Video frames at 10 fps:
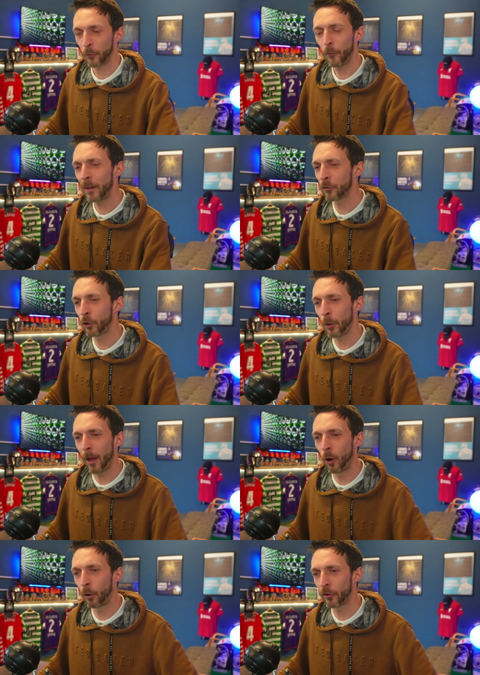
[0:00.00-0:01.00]
I don't think there's going to
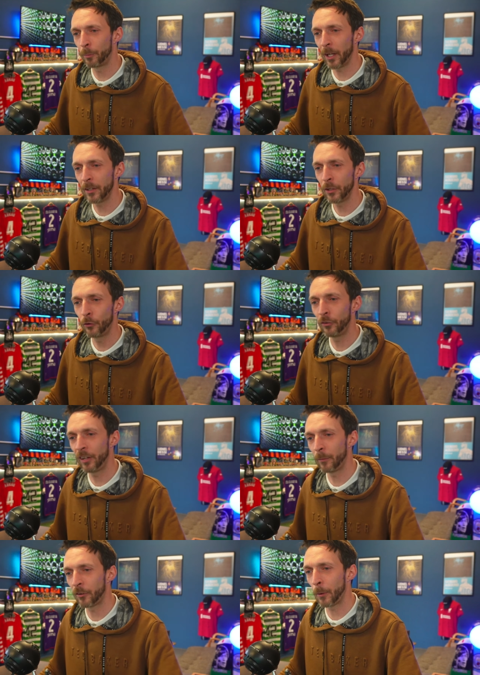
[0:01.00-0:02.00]
be a lot splitting the two
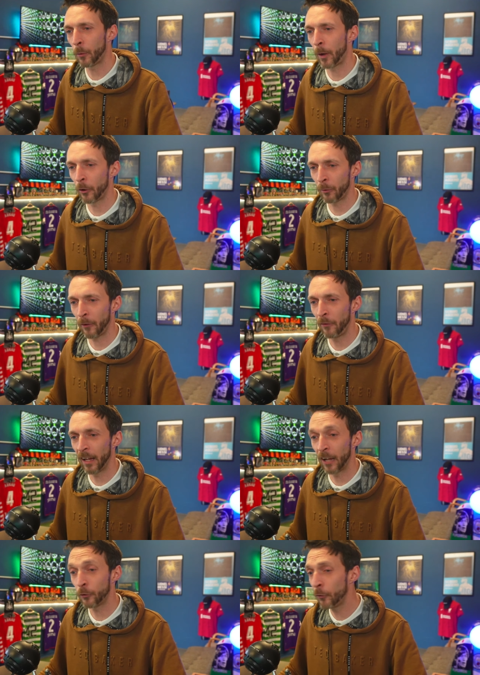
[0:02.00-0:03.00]
teams, to be quite honest with
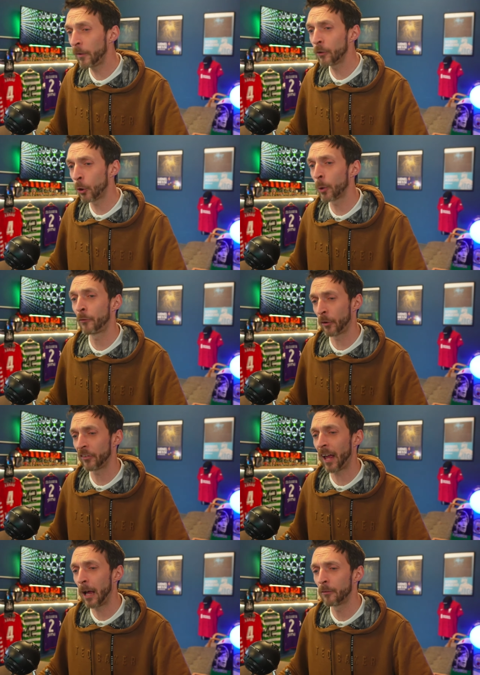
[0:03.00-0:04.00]
you. I do think Nottingham
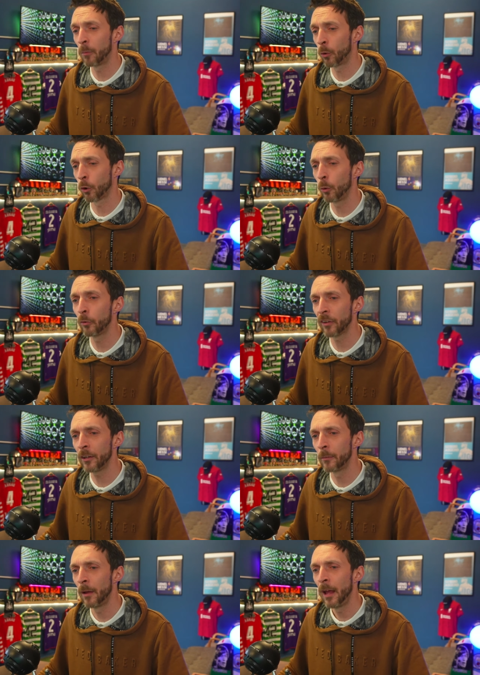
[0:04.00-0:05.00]
Forest have more goals
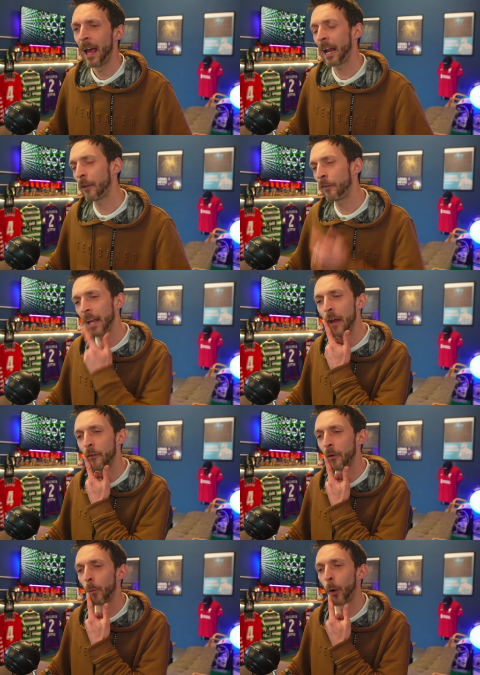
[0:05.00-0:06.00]
in them, and I think
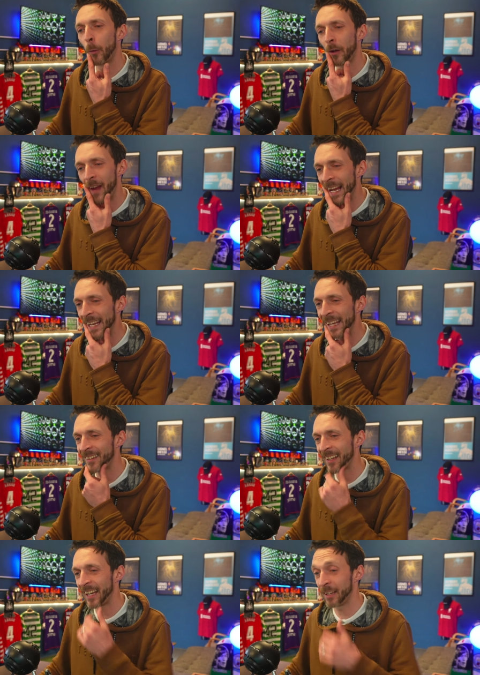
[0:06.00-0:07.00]
Everton will probably
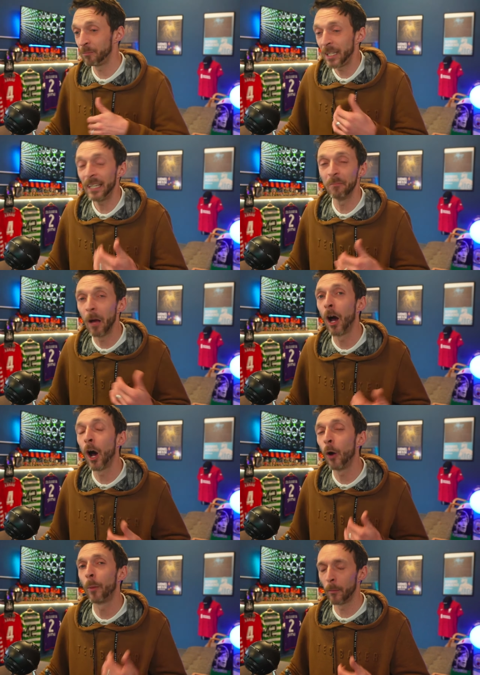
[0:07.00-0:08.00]
recognise that and be a
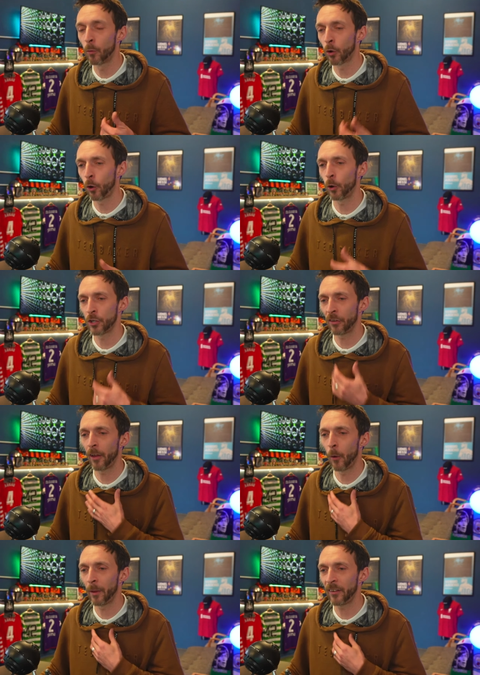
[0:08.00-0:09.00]
little bit more cautious,
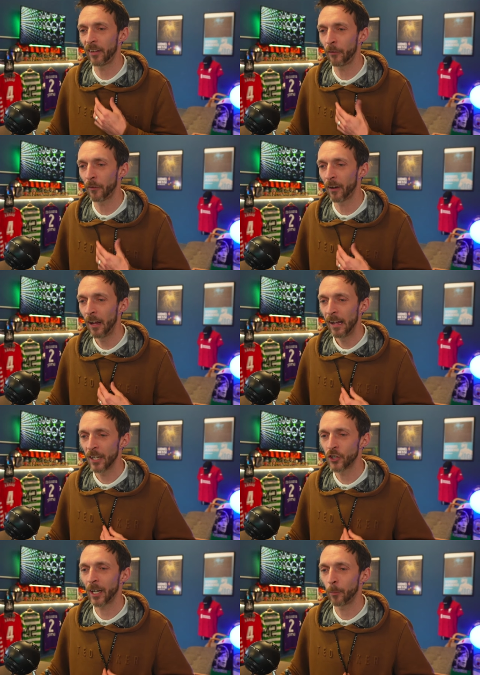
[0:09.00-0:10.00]
a little bit safer,
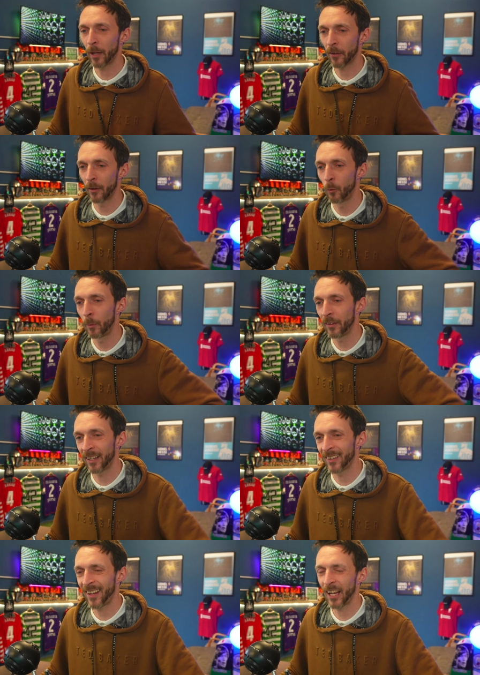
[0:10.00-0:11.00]
and try and pick their moments
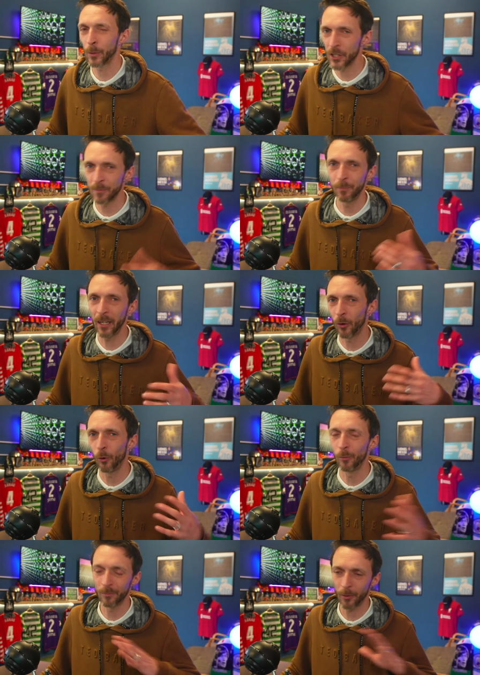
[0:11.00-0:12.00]
in attack, which being at
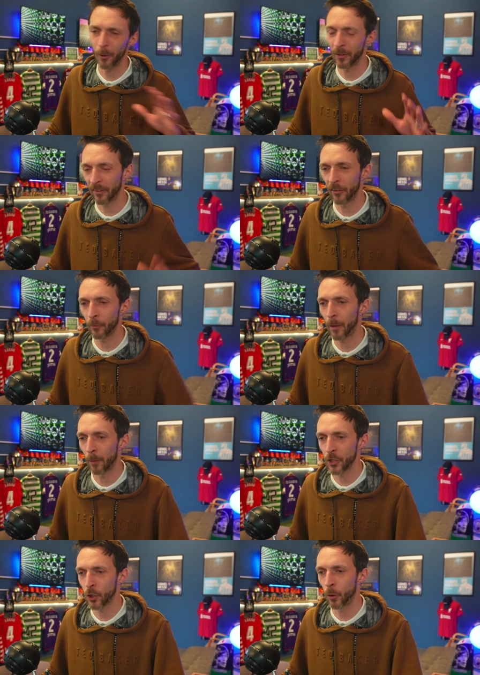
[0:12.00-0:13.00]
home probably doesn't
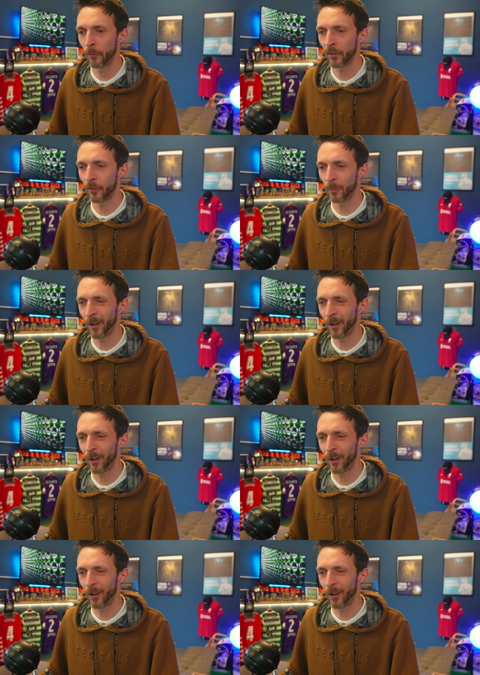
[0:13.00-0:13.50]
inspire much confidence.